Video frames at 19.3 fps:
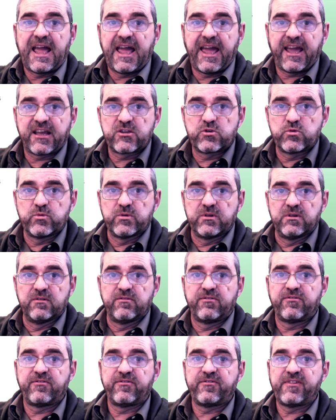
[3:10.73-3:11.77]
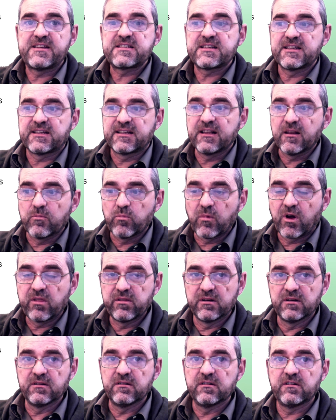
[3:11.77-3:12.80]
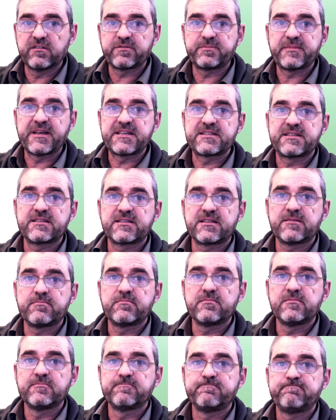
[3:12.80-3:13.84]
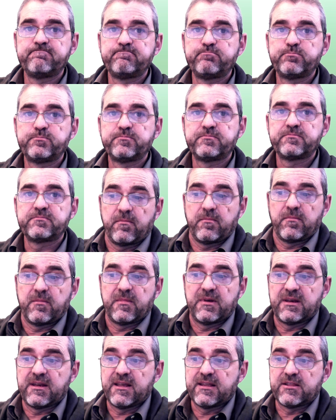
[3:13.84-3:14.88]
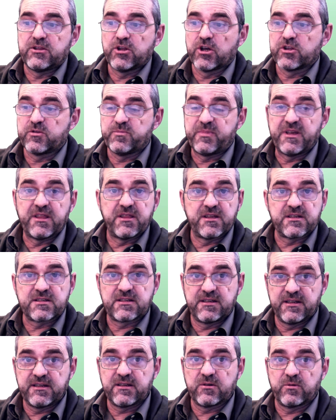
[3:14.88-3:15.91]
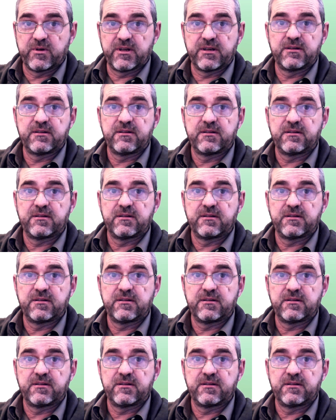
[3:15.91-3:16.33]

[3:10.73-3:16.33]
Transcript: actual physical model of my system need not be this linear one.